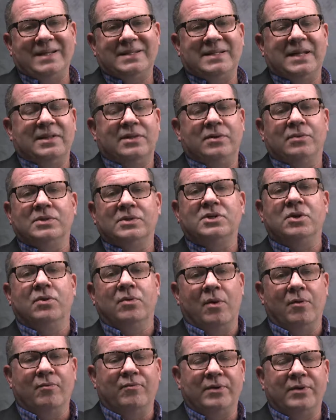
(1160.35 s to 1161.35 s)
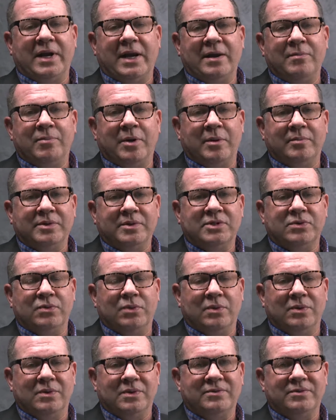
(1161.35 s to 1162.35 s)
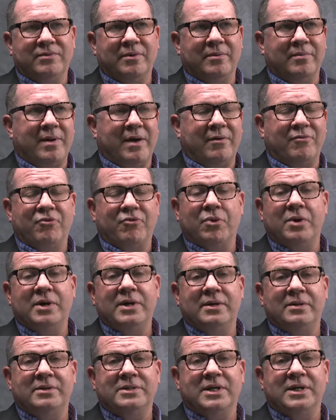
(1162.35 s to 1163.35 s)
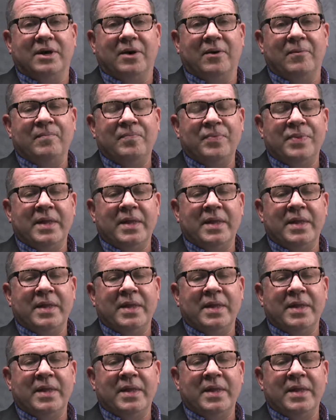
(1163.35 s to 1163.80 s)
said there was no hope for Dayton Public Schools from about 4 years ago,